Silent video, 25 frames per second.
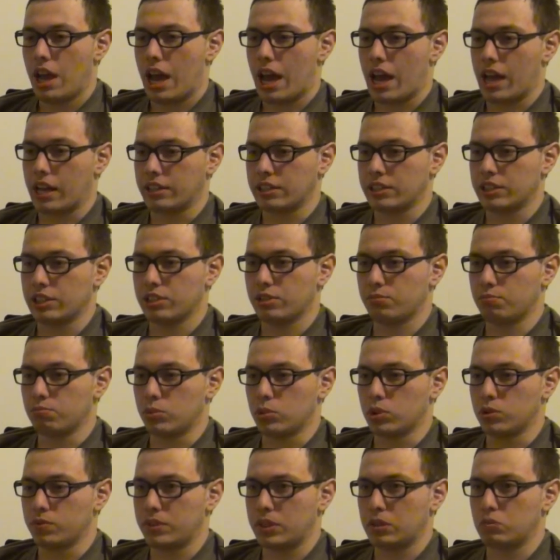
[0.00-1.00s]
and this
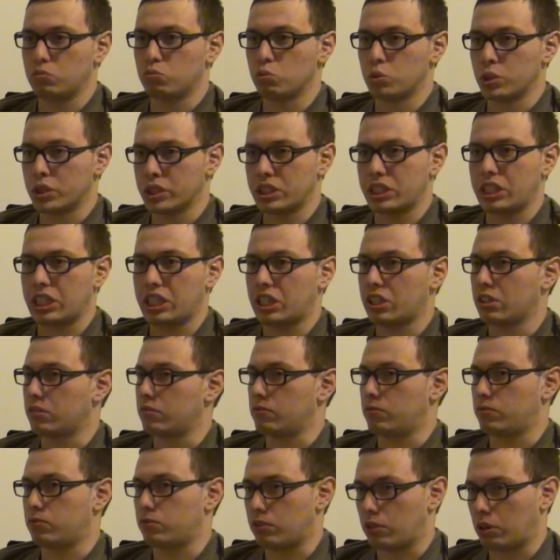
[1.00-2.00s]
movie really
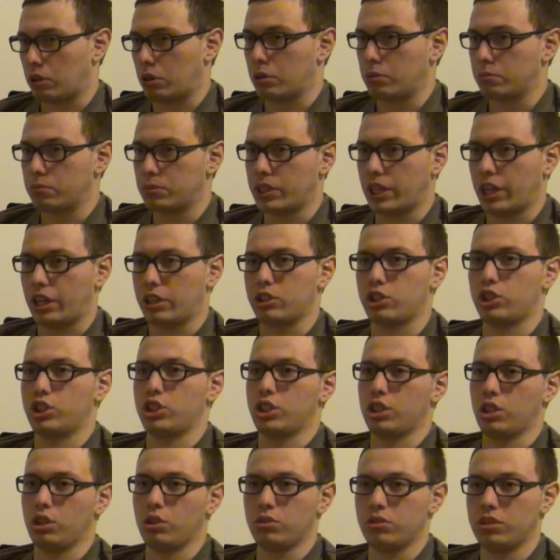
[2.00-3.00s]
confirmed and
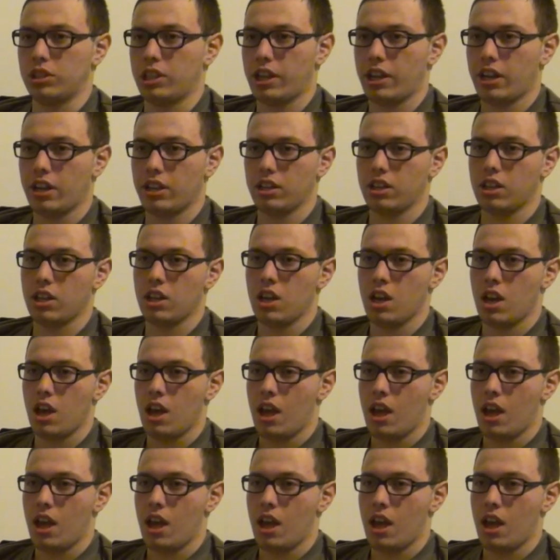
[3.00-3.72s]
showed that.